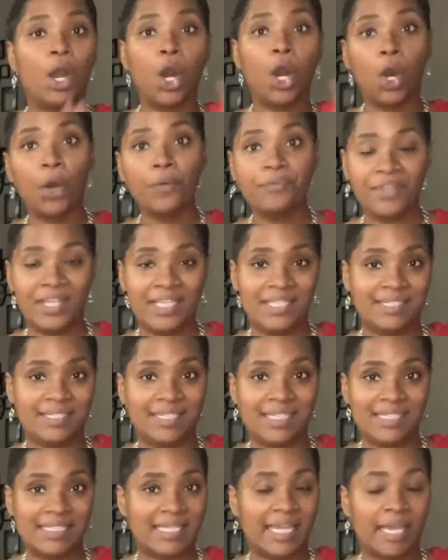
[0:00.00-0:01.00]
All things
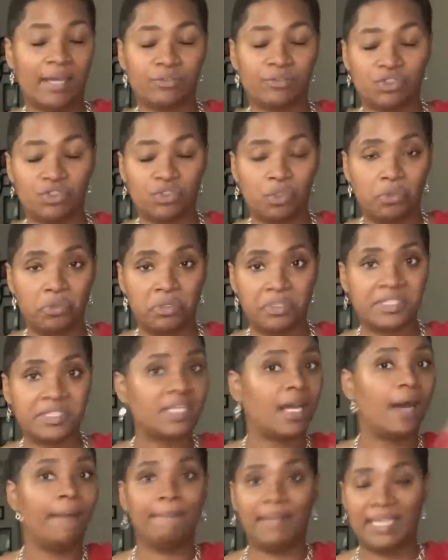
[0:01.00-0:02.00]
discount stores,
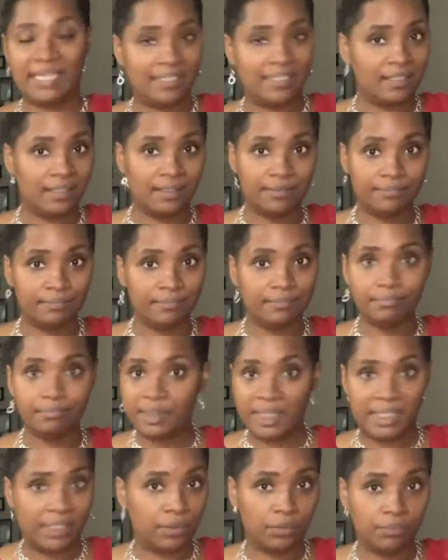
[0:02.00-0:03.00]
Amanda
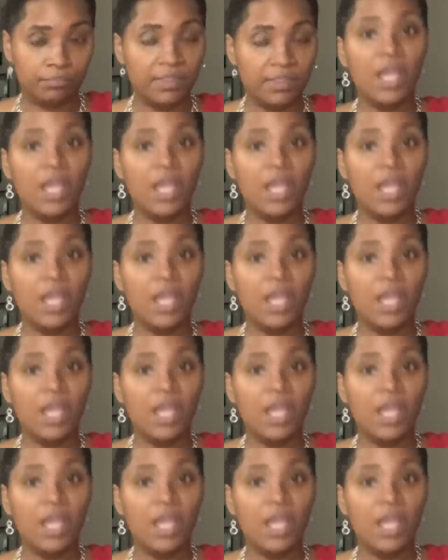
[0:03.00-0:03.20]
Bealle.